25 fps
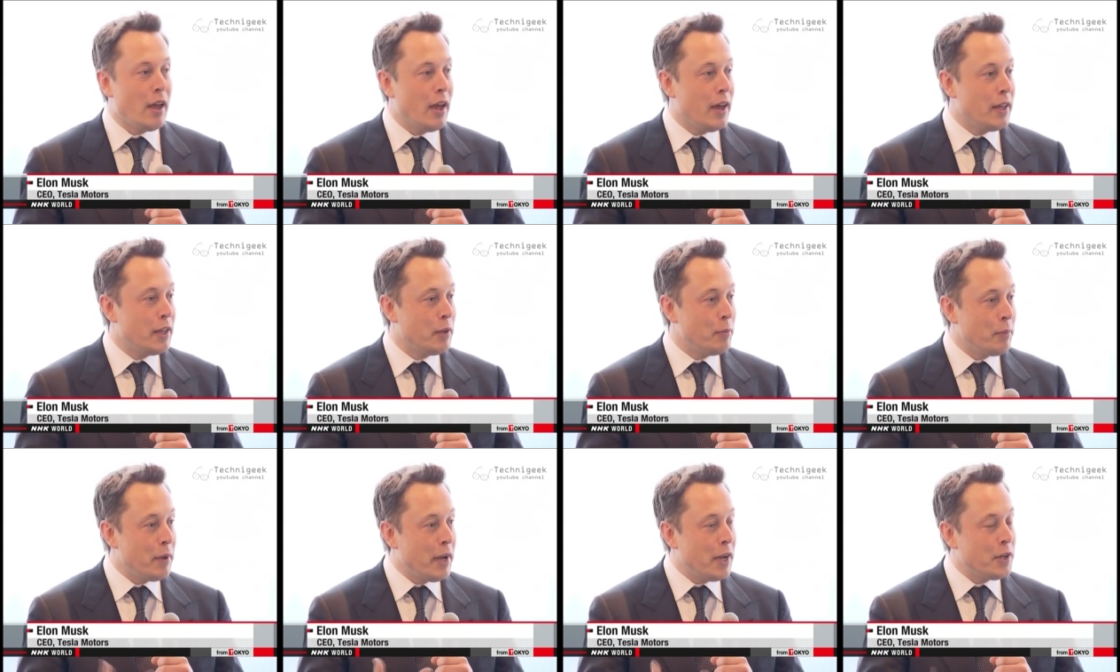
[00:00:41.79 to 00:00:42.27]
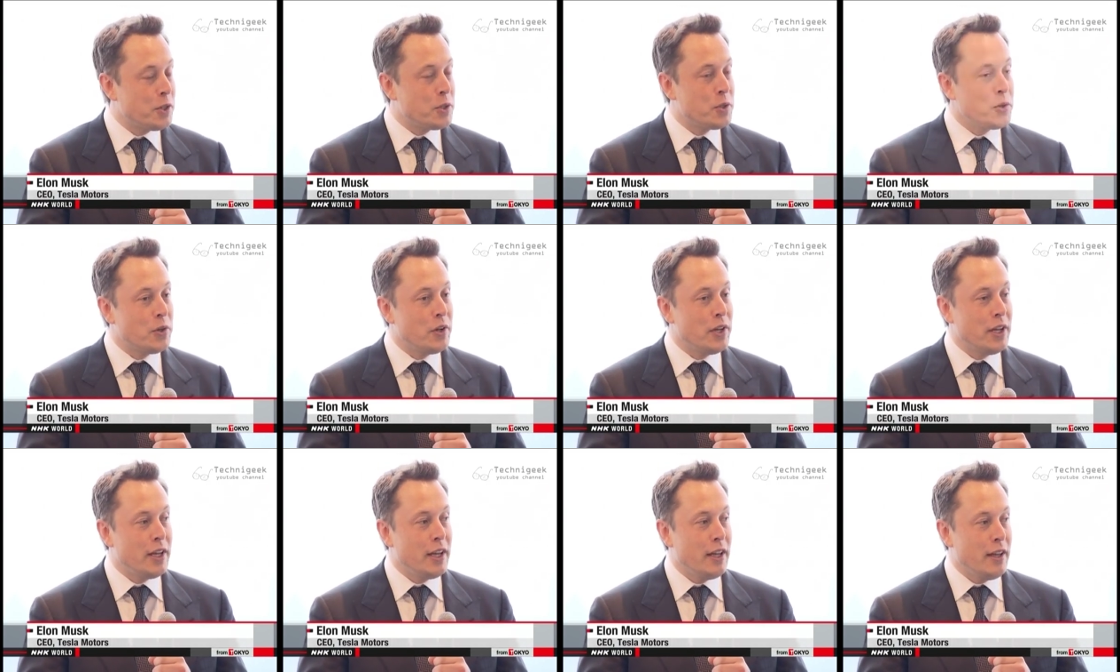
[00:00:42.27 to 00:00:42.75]
And the
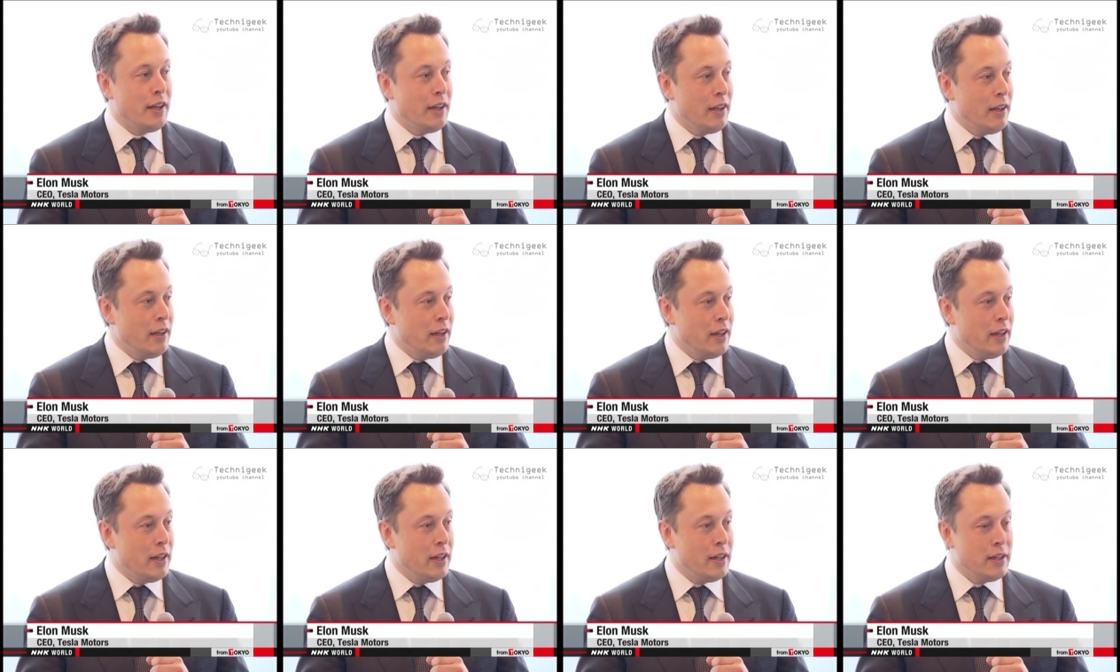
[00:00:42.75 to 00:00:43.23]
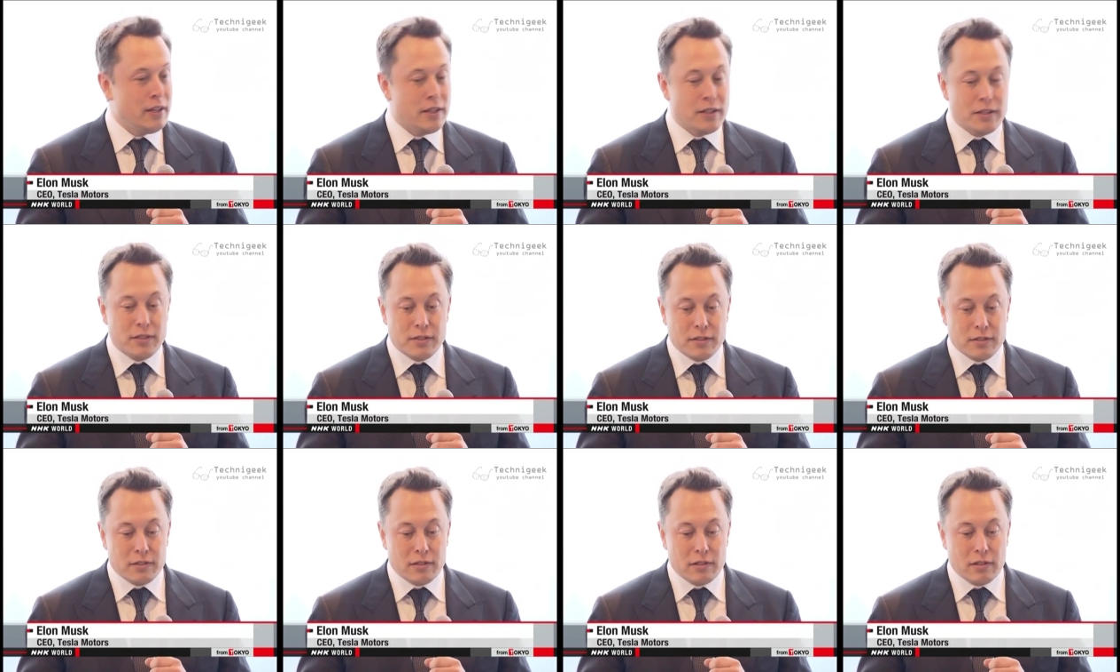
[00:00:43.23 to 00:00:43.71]
battery
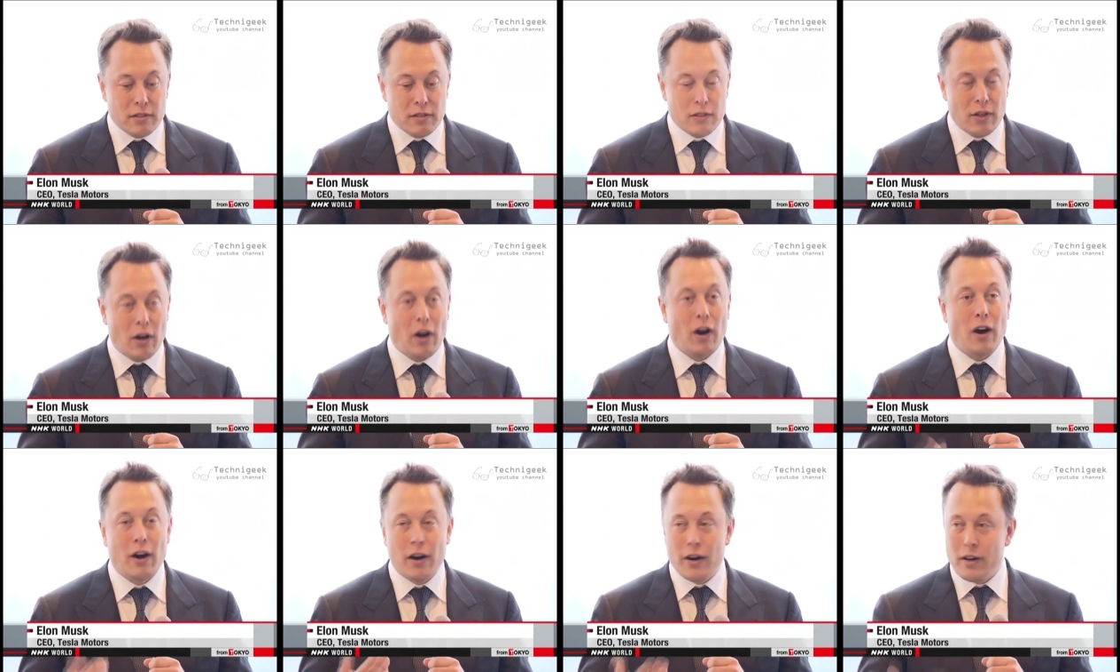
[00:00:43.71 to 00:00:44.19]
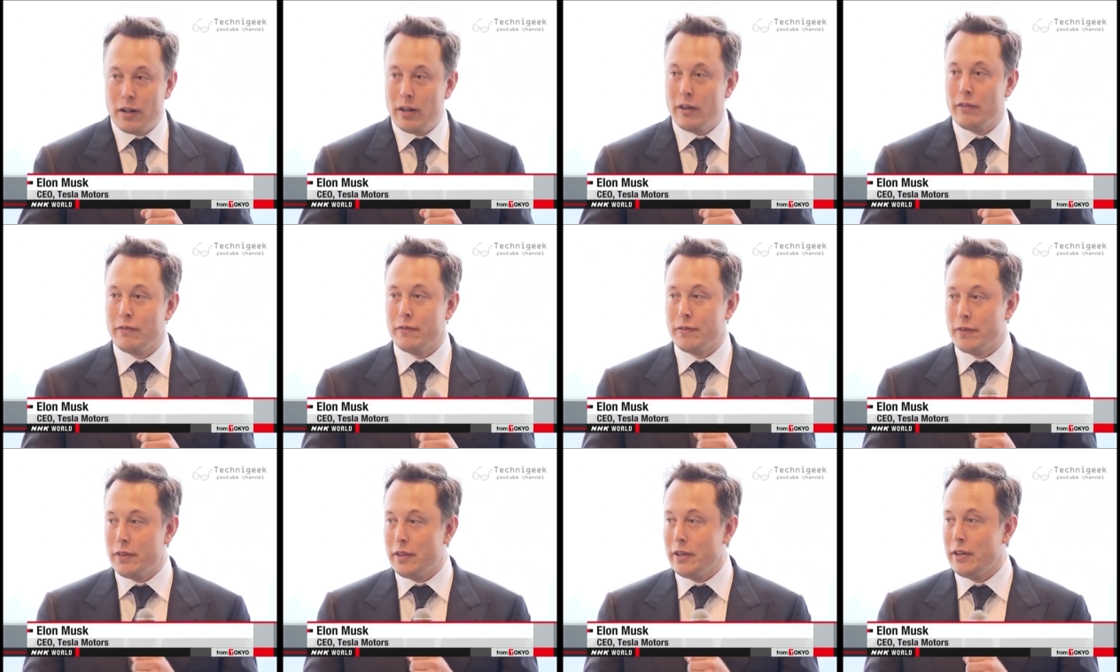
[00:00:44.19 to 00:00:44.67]
is the heart
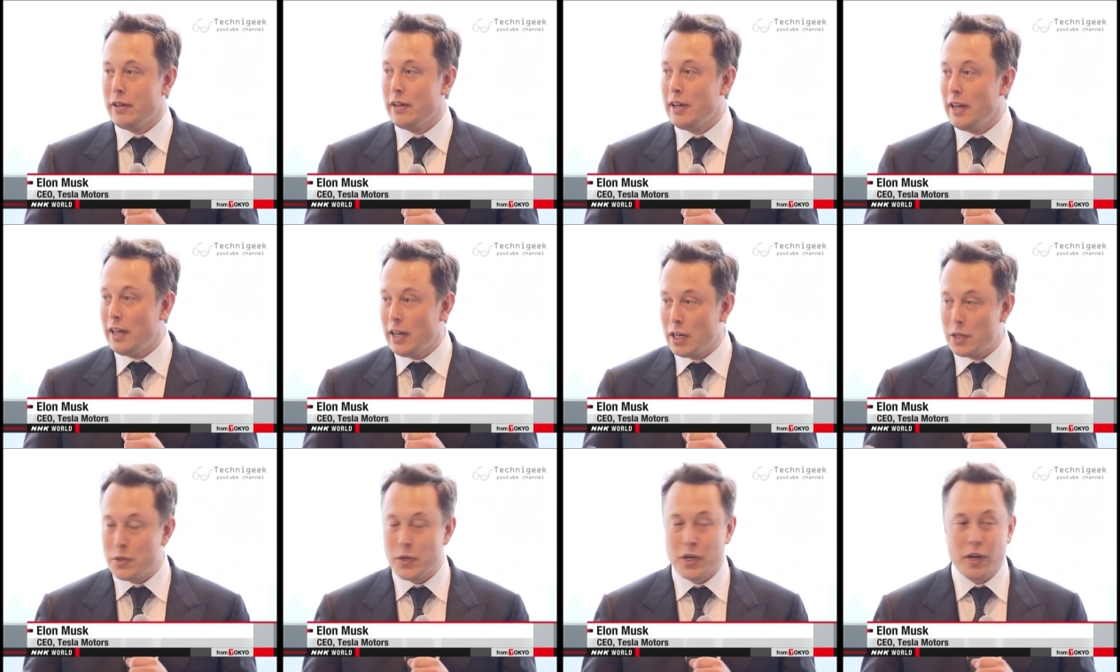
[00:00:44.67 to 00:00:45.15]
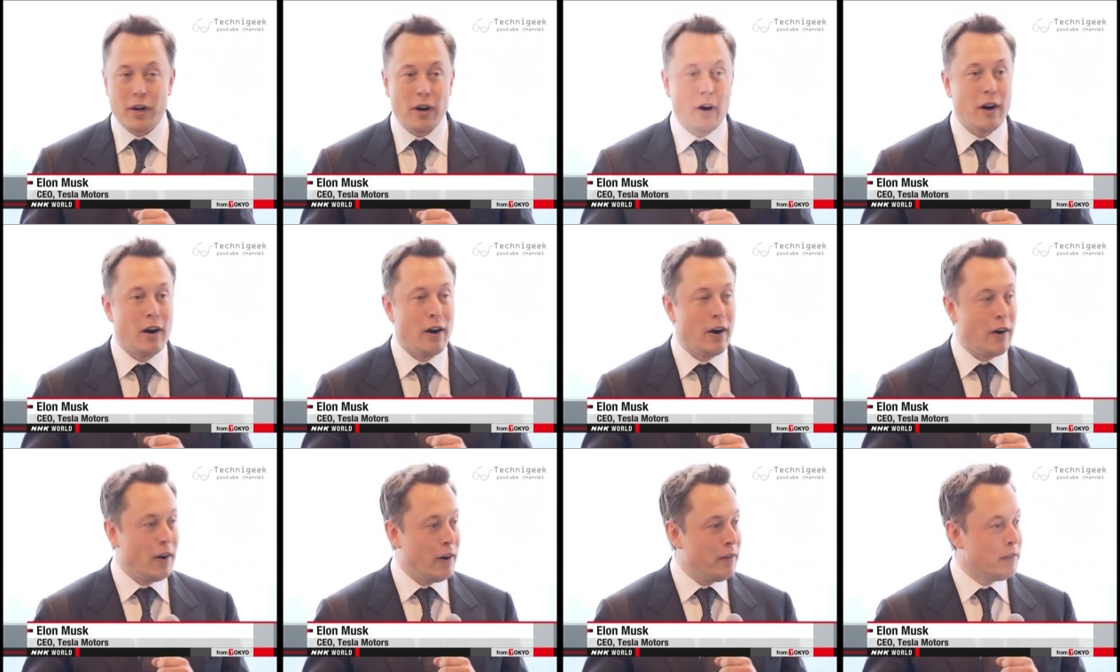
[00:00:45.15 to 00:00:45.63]
of the electric
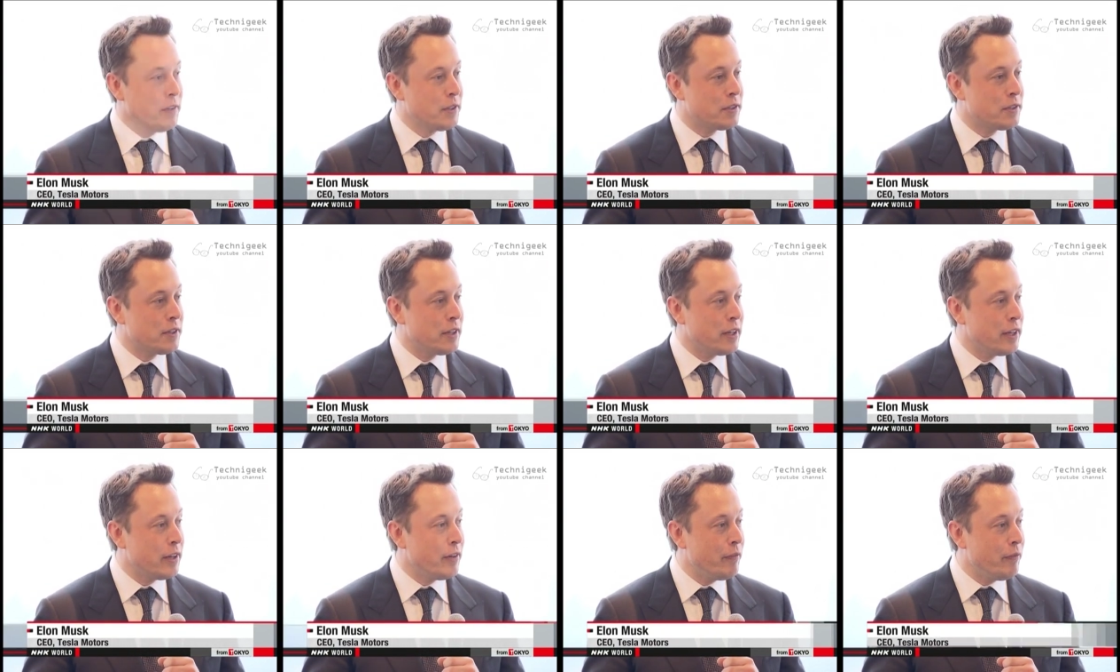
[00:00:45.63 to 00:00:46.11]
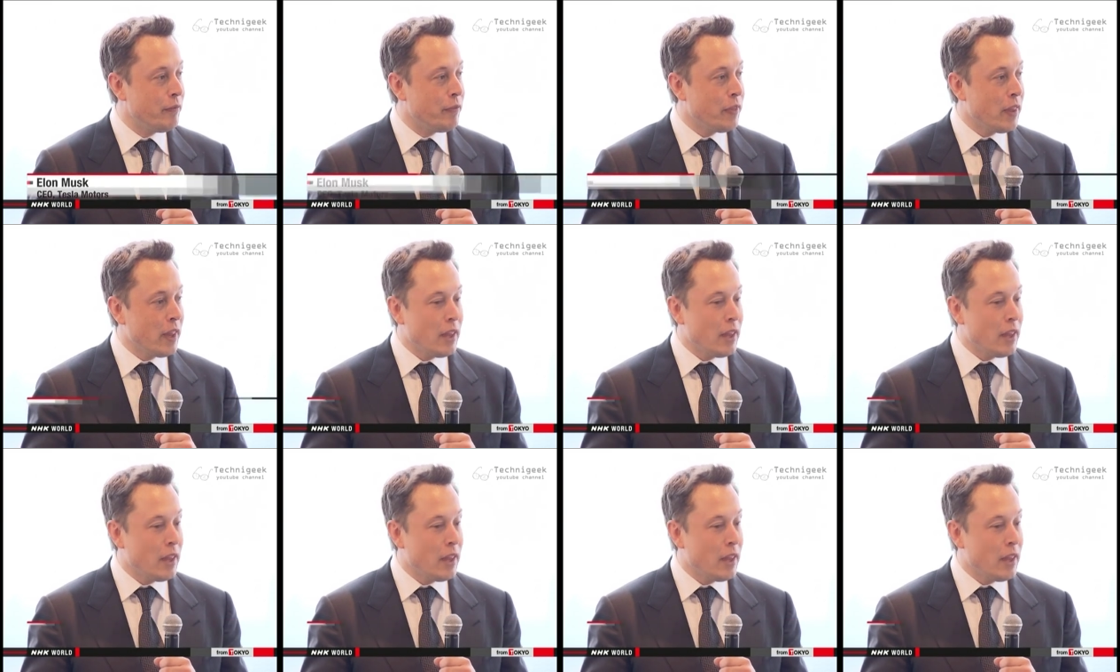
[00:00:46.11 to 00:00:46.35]
car, obviously.